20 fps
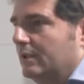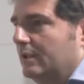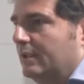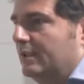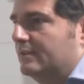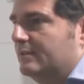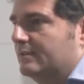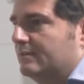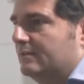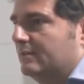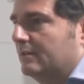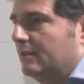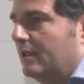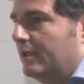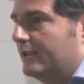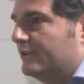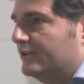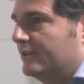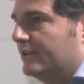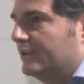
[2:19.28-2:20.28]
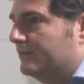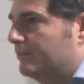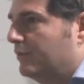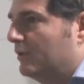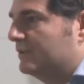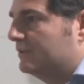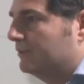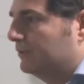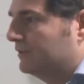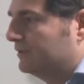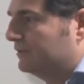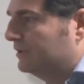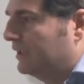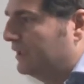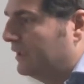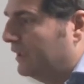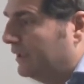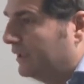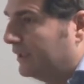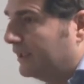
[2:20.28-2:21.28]
it's larger as possible so
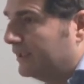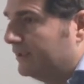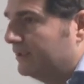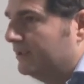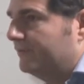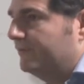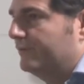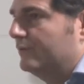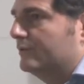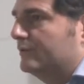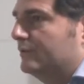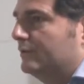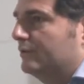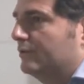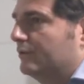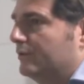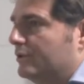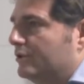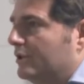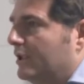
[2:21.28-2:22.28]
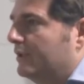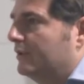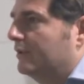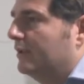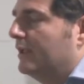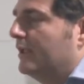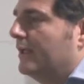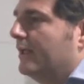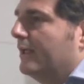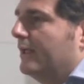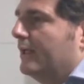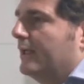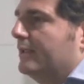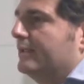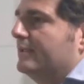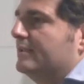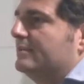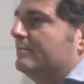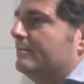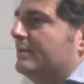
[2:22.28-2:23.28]
that then they can diffuse into each other.
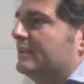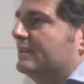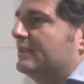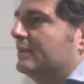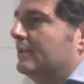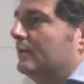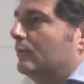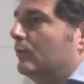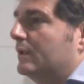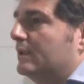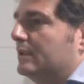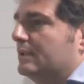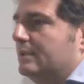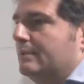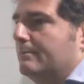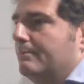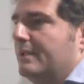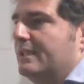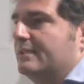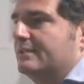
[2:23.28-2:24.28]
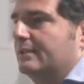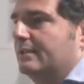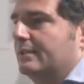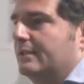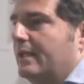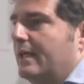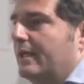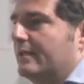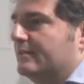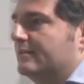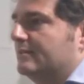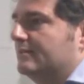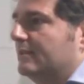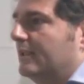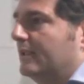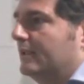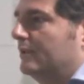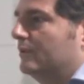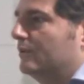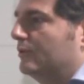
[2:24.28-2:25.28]
And this is basically what mixing does. It's
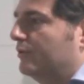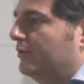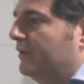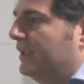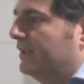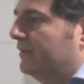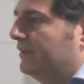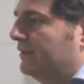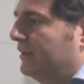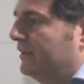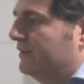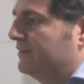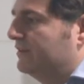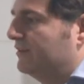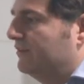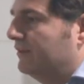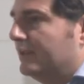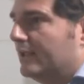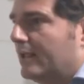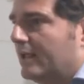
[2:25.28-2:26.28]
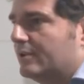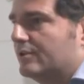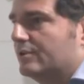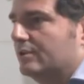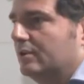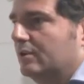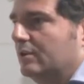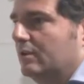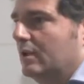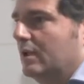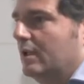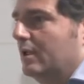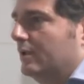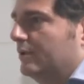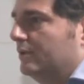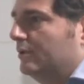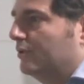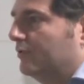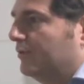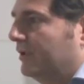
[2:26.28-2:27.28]
like you create a stirring action,
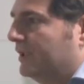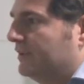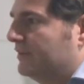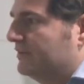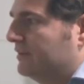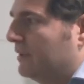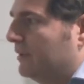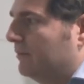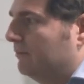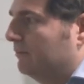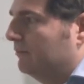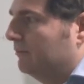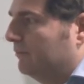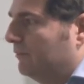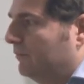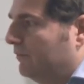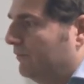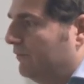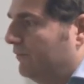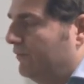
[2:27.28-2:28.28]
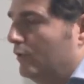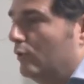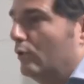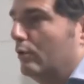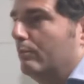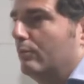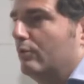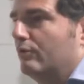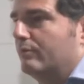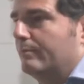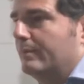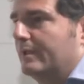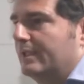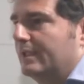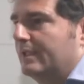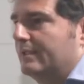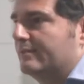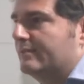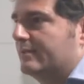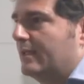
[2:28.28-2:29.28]
you create some flow
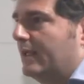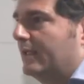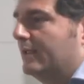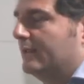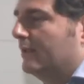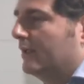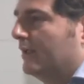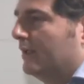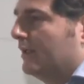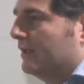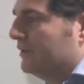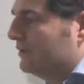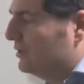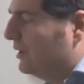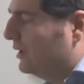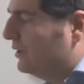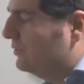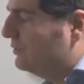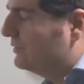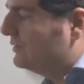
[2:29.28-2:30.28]
movement inside so that you